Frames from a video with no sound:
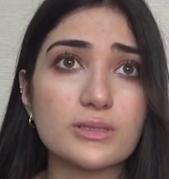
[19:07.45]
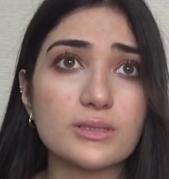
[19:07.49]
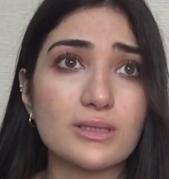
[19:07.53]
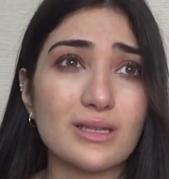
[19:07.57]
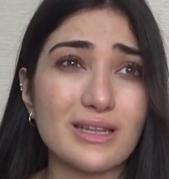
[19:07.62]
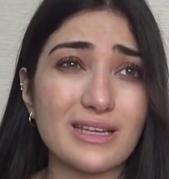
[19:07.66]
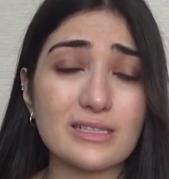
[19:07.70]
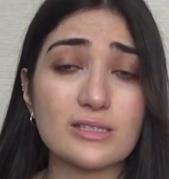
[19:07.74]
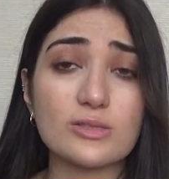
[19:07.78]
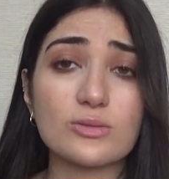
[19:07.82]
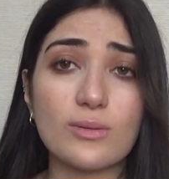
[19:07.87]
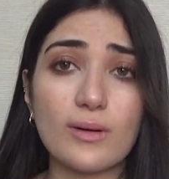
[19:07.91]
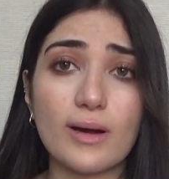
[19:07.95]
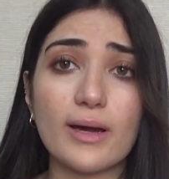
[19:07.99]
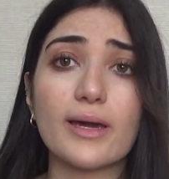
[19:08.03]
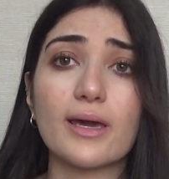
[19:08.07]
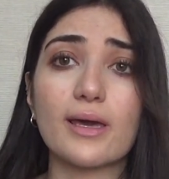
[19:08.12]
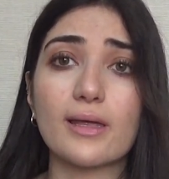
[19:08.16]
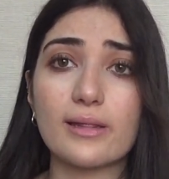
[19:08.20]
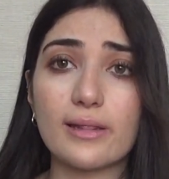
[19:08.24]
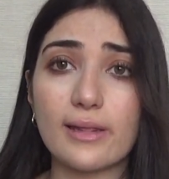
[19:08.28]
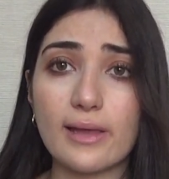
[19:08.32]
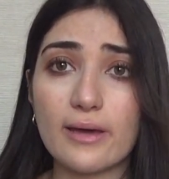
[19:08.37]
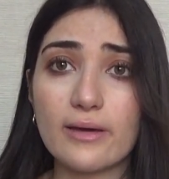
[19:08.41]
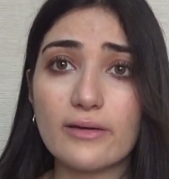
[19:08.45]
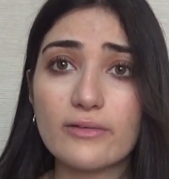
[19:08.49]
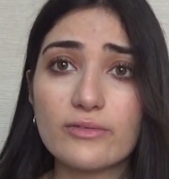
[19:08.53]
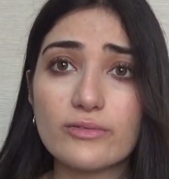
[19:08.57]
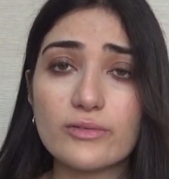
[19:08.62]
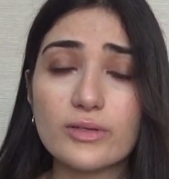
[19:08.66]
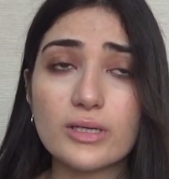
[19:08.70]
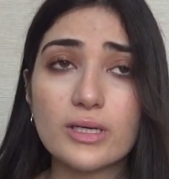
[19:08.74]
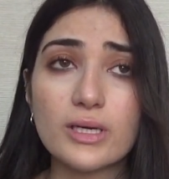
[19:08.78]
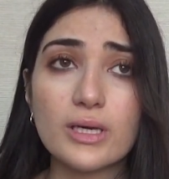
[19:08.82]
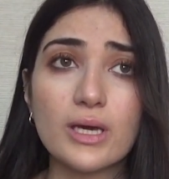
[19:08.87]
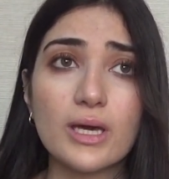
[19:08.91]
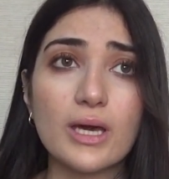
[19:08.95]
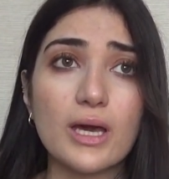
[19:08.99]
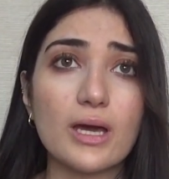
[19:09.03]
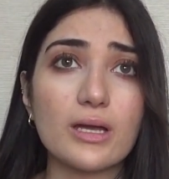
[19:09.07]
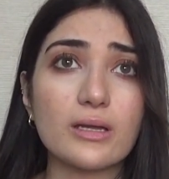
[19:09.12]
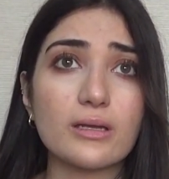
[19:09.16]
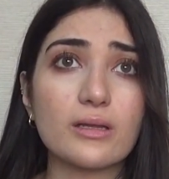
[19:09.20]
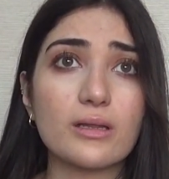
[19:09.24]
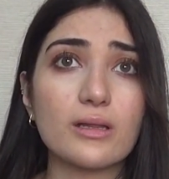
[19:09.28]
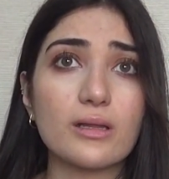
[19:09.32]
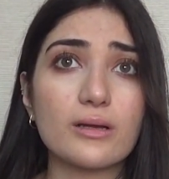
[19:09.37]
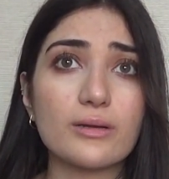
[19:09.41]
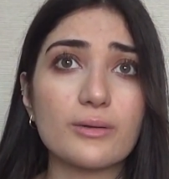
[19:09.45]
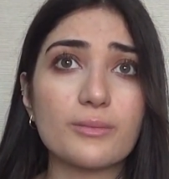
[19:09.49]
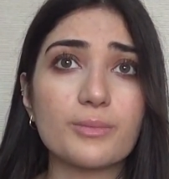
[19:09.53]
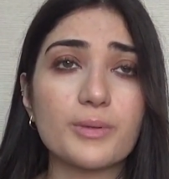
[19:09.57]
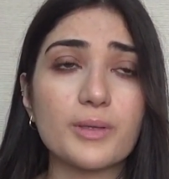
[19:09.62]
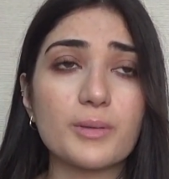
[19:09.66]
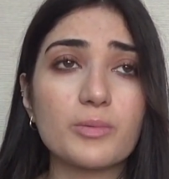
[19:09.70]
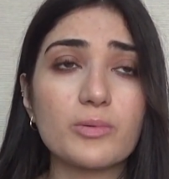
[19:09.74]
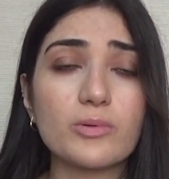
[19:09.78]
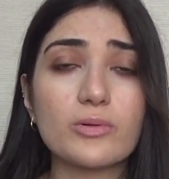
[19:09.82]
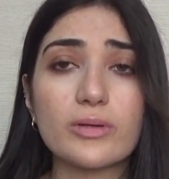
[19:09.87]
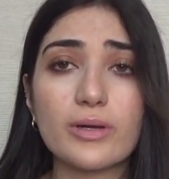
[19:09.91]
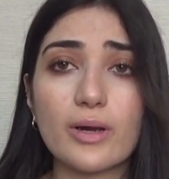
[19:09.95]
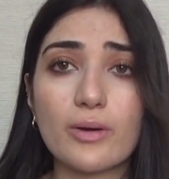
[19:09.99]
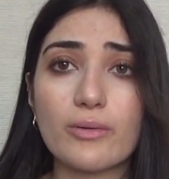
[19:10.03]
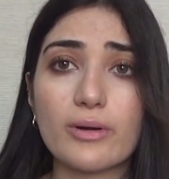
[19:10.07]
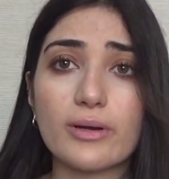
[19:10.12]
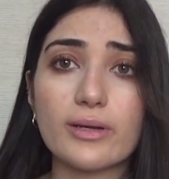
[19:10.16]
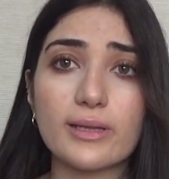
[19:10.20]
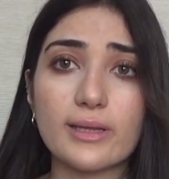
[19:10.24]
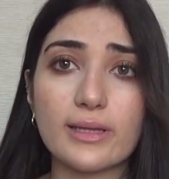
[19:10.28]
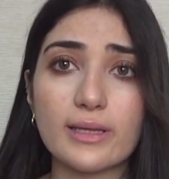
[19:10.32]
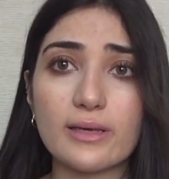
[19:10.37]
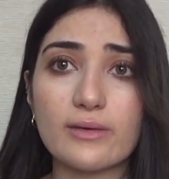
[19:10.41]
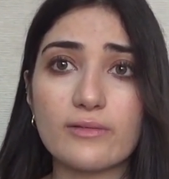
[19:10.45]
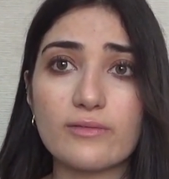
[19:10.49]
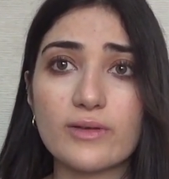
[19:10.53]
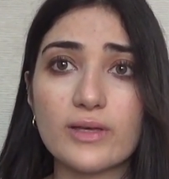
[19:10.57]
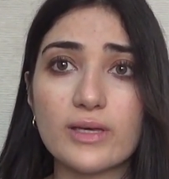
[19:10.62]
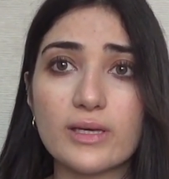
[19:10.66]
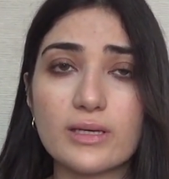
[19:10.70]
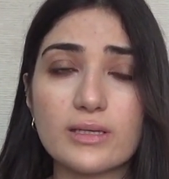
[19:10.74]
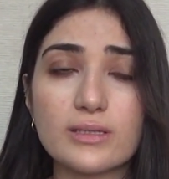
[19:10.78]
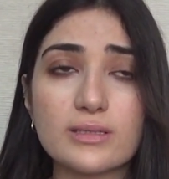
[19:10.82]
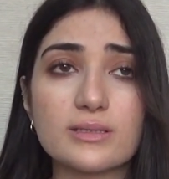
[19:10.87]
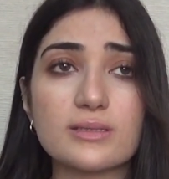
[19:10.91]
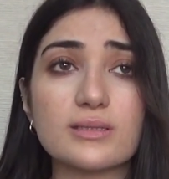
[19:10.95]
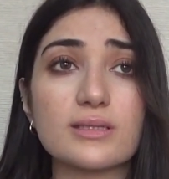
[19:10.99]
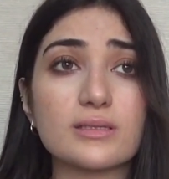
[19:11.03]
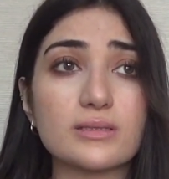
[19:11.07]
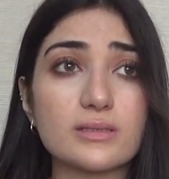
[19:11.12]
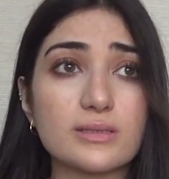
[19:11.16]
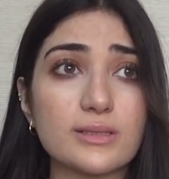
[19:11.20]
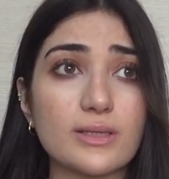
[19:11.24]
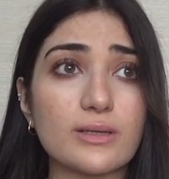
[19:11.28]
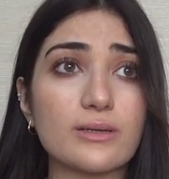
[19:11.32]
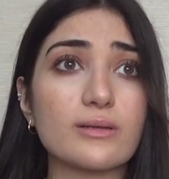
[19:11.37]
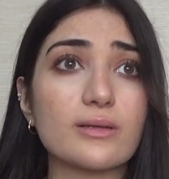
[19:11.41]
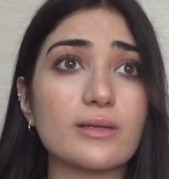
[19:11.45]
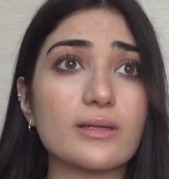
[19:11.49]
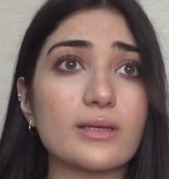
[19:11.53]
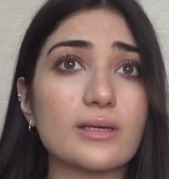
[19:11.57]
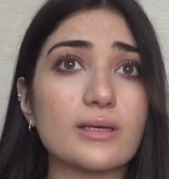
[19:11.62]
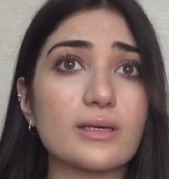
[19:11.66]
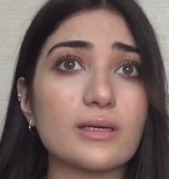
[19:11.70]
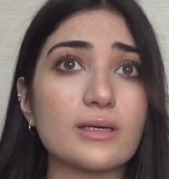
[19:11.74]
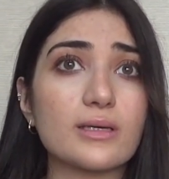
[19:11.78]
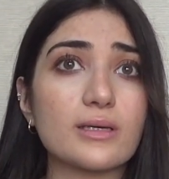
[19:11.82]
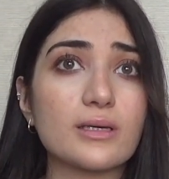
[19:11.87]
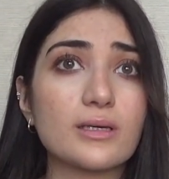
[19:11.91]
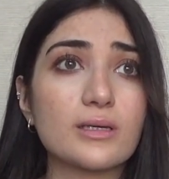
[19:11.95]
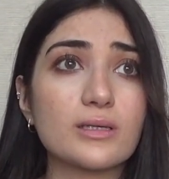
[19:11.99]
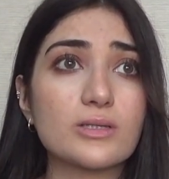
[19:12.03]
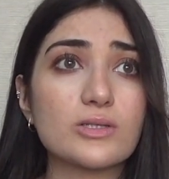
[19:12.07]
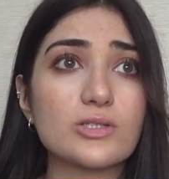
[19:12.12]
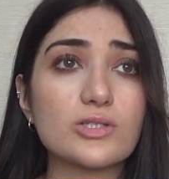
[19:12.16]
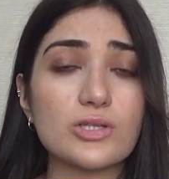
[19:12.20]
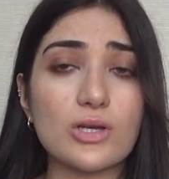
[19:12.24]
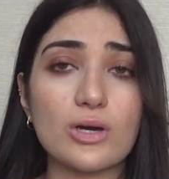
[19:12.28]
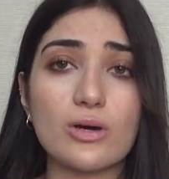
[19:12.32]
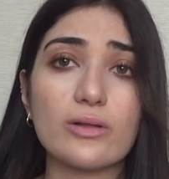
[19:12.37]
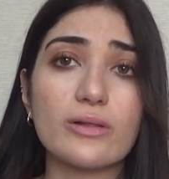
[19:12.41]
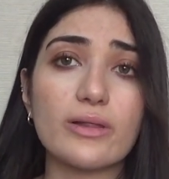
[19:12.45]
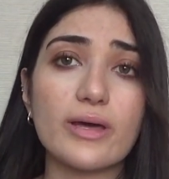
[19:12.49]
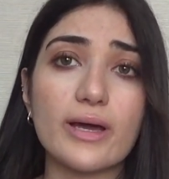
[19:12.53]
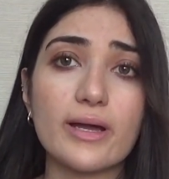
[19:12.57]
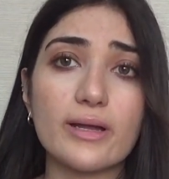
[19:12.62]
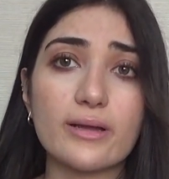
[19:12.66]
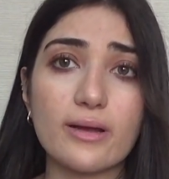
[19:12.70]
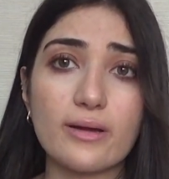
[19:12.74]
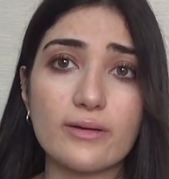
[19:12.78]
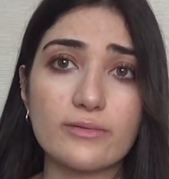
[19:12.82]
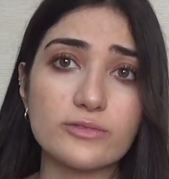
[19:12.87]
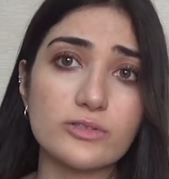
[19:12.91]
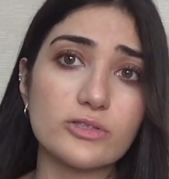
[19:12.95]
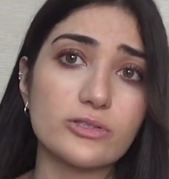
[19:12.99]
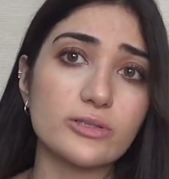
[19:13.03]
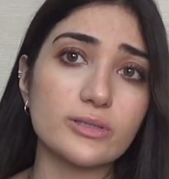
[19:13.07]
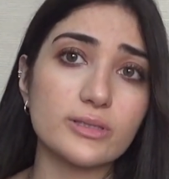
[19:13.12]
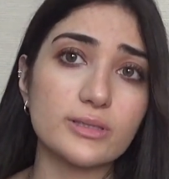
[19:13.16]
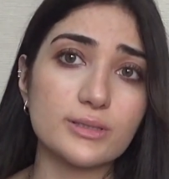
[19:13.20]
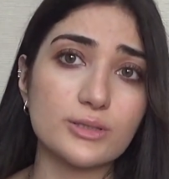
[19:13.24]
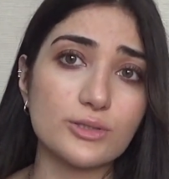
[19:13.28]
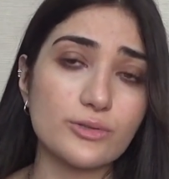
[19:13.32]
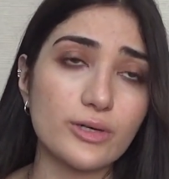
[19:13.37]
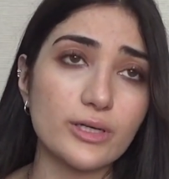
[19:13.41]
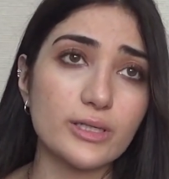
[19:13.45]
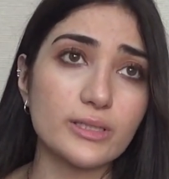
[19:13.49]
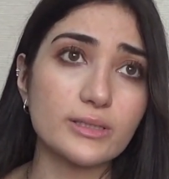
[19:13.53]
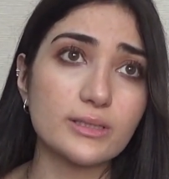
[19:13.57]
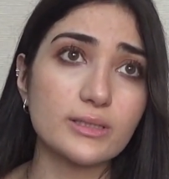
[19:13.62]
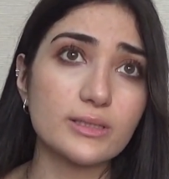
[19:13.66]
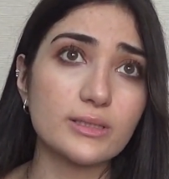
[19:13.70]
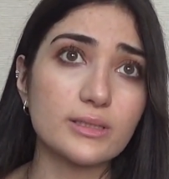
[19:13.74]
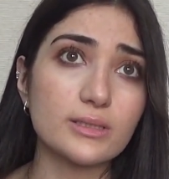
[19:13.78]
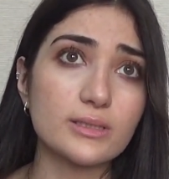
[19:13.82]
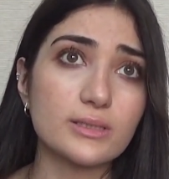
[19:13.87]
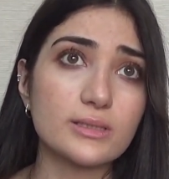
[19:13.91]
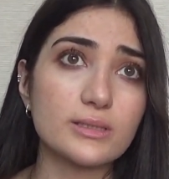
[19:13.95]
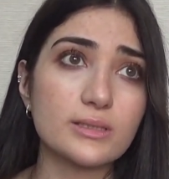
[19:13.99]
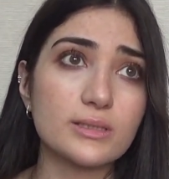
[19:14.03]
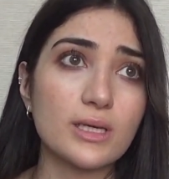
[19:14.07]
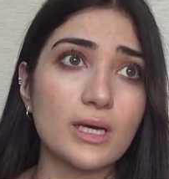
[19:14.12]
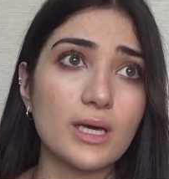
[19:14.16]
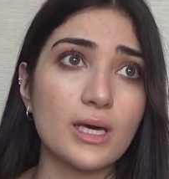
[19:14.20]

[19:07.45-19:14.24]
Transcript: That's why I left. And a lot of people now are leaving because they suddenly saw that after this crisis,